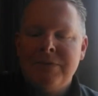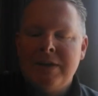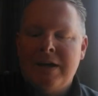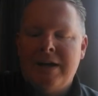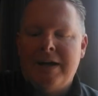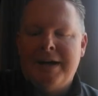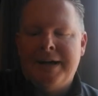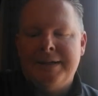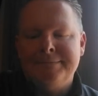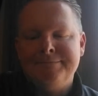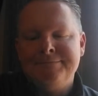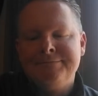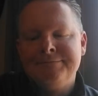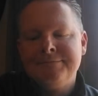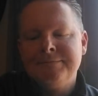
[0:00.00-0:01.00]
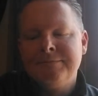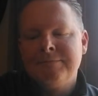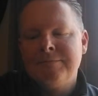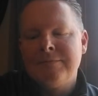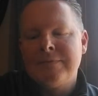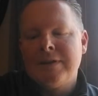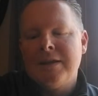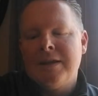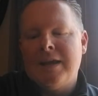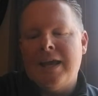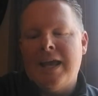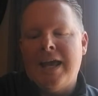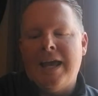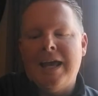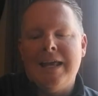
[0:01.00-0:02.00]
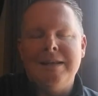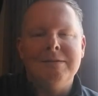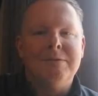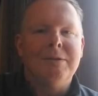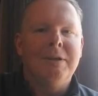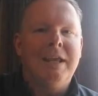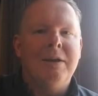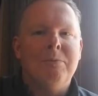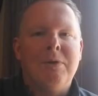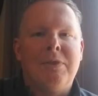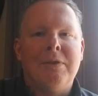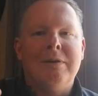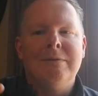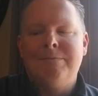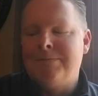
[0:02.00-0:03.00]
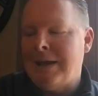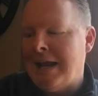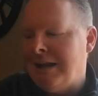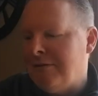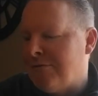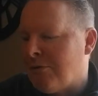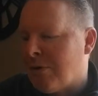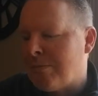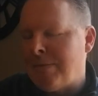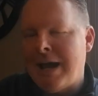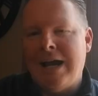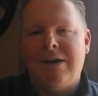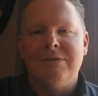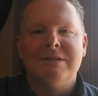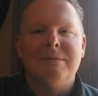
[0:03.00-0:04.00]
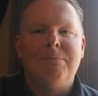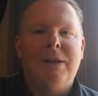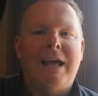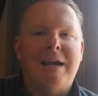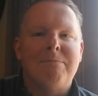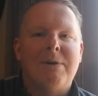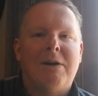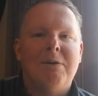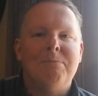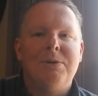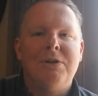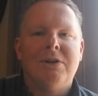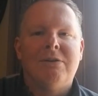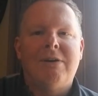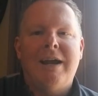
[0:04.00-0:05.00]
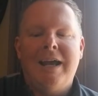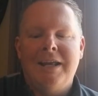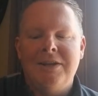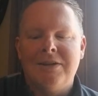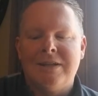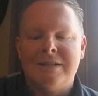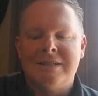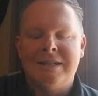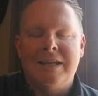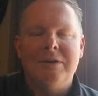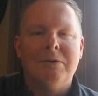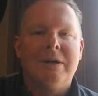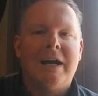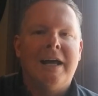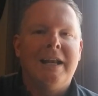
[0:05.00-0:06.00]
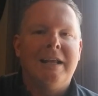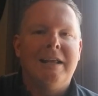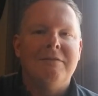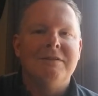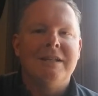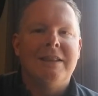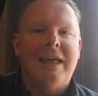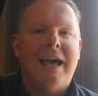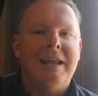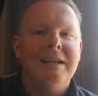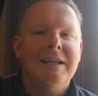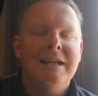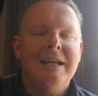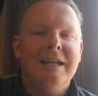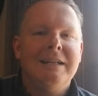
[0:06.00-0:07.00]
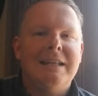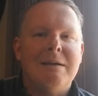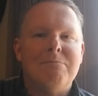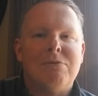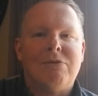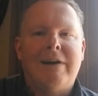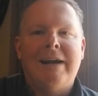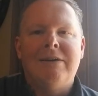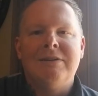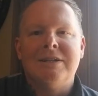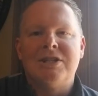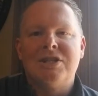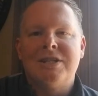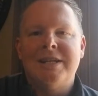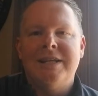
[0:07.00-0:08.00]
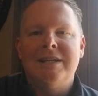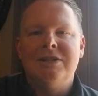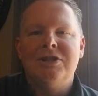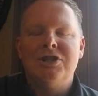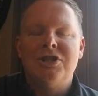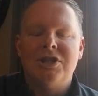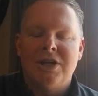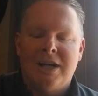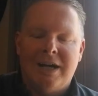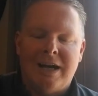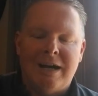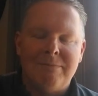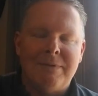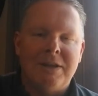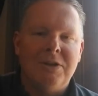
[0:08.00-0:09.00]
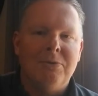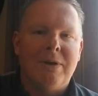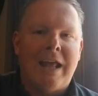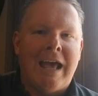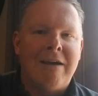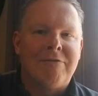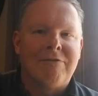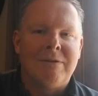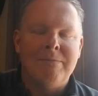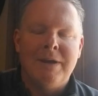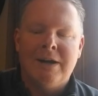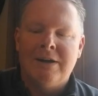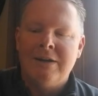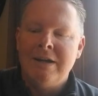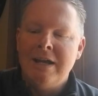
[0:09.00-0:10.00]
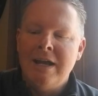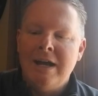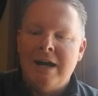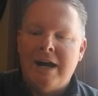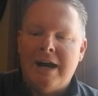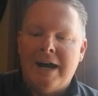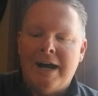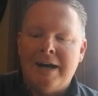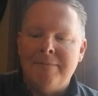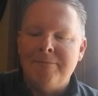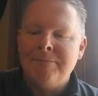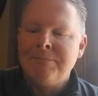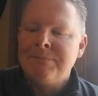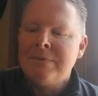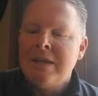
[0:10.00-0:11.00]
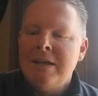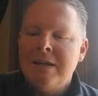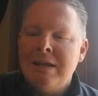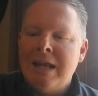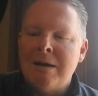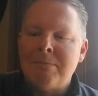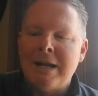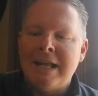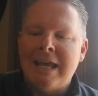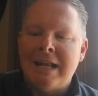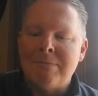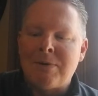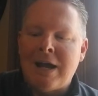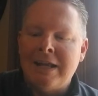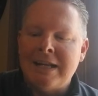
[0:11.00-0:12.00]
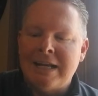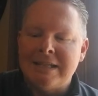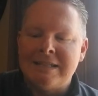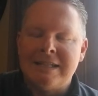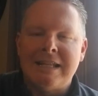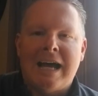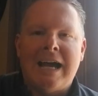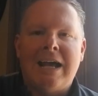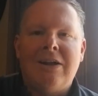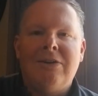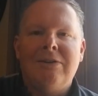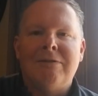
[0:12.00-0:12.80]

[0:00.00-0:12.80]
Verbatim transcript: Um, and again, with the 84 pounds of blackberry puree, you can see it kind of gives you that that brownish tinge um, that you would have from there. Um, you know, but again, probably not a style.